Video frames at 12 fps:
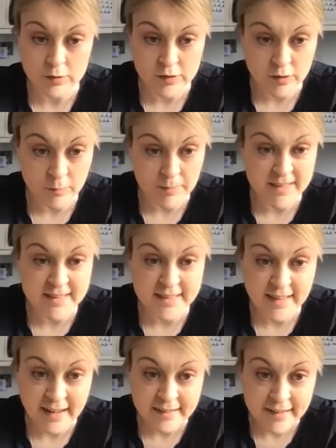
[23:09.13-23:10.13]
So you'll be
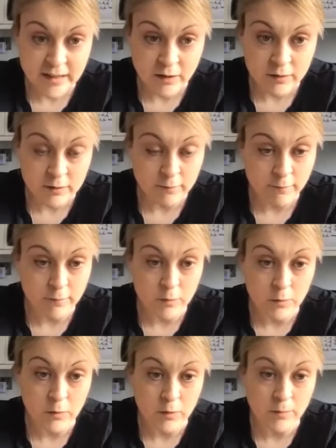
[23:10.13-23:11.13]
standing on the
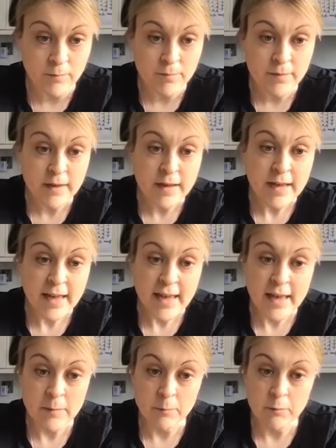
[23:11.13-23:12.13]
floor,
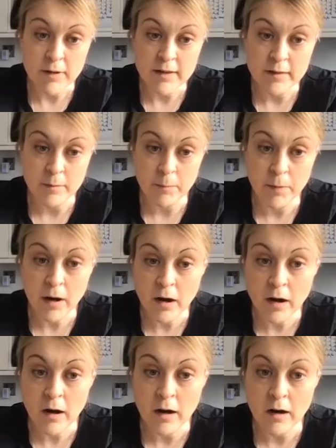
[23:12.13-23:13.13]
hip width
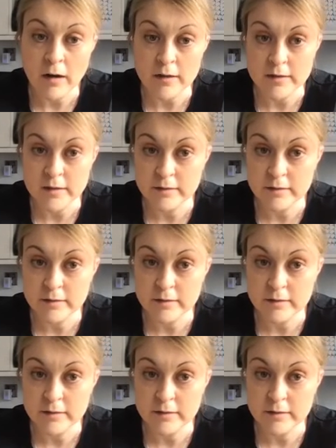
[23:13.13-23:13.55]
apart,